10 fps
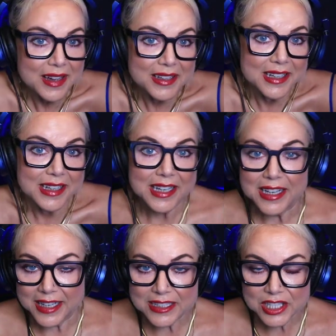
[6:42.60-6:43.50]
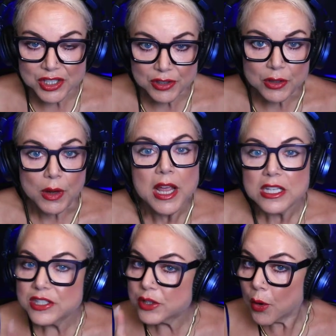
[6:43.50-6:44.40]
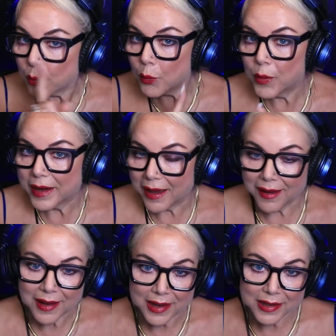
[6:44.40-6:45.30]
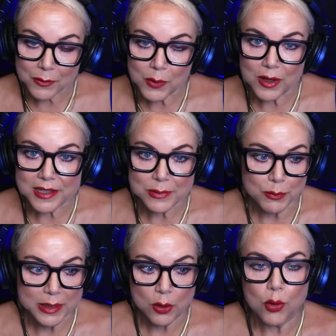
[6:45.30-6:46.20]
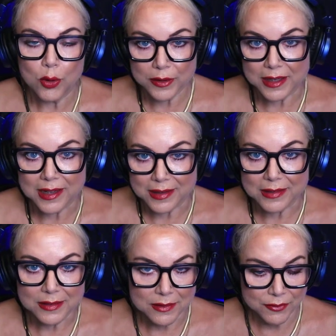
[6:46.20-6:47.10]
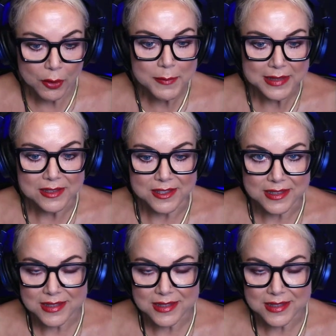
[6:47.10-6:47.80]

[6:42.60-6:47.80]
souls it's true. So when I was recording phone messages,